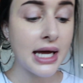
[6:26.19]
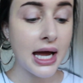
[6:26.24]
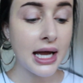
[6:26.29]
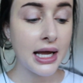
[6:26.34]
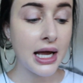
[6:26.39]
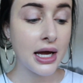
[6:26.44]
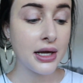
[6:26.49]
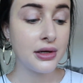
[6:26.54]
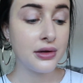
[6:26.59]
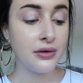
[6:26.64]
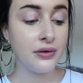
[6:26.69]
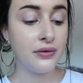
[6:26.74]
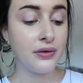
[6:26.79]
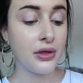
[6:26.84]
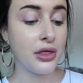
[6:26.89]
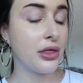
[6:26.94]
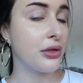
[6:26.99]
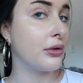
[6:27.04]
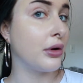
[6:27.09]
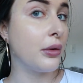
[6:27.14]
I kind
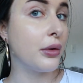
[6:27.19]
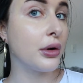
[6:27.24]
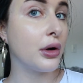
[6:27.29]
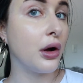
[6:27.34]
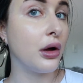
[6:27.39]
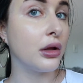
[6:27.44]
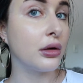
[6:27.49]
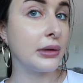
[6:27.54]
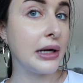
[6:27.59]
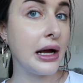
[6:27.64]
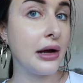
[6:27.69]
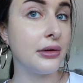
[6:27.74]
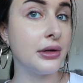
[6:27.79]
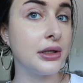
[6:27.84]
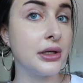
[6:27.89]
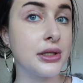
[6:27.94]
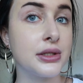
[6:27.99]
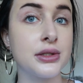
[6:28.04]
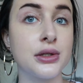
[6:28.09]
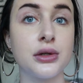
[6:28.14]
of throw it all around
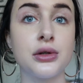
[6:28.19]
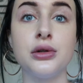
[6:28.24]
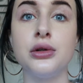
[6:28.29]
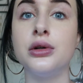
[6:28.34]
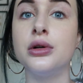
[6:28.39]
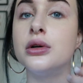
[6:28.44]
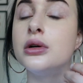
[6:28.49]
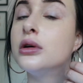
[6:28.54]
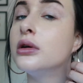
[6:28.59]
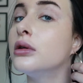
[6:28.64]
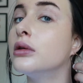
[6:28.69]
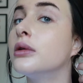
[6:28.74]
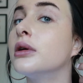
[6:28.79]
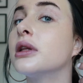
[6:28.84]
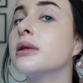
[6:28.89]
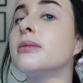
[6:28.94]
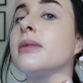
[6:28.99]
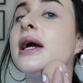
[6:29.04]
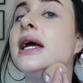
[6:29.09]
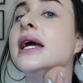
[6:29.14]
in a circle
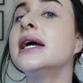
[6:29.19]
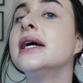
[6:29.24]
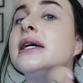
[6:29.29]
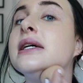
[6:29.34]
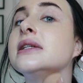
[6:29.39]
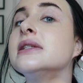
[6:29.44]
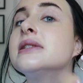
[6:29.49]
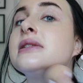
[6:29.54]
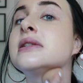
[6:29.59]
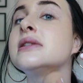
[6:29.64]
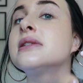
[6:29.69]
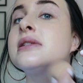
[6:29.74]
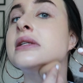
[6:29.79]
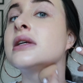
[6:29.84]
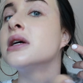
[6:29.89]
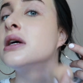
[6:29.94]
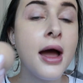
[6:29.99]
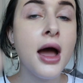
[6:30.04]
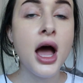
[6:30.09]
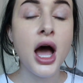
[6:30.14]
with my hands,
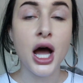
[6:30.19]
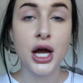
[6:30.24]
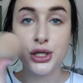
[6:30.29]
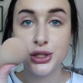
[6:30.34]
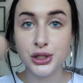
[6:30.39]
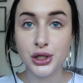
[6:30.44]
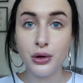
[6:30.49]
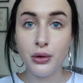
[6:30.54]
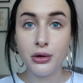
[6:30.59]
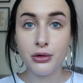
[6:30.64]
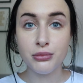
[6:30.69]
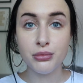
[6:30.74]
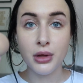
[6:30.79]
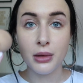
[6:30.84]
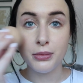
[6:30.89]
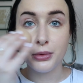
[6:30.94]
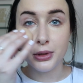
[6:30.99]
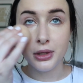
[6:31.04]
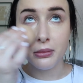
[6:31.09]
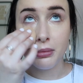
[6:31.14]
I do go in with
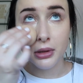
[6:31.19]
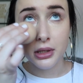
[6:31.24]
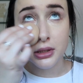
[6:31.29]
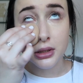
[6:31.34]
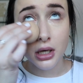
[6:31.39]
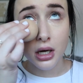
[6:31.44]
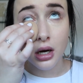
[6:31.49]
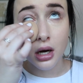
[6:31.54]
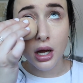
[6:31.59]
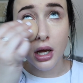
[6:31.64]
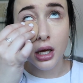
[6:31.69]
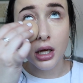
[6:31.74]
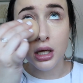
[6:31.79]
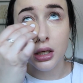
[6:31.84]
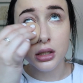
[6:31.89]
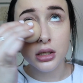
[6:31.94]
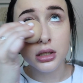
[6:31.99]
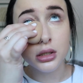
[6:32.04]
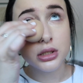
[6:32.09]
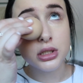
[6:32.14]
my beauty blender
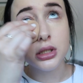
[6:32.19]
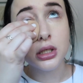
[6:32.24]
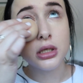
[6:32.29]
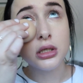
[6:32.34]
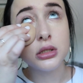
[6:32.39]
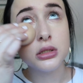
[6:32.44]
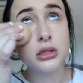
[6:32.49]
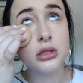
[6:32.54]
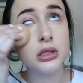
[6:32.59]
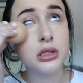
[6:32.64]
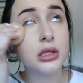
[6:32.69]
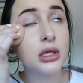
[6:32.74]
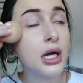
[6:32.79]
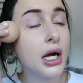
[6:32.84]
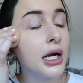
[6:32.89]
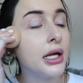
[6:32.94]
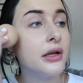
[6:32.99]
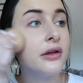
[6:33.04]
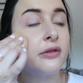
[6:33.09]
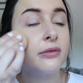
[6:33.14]
and just
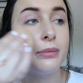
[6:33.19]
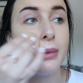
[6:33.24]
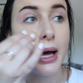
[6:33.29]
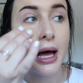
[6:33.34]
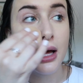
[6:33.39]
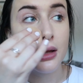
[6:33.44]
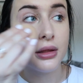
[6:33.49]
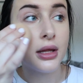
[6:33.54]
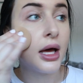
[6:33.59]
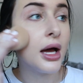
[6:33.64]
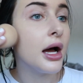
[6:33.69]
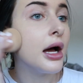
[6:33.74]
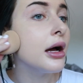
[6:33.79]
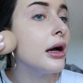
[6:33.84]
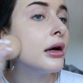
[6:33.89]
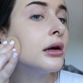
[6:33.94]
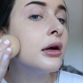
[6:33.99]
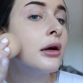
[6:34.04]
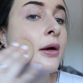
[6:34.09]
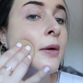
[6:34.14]
kind of pat
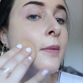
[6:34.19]
that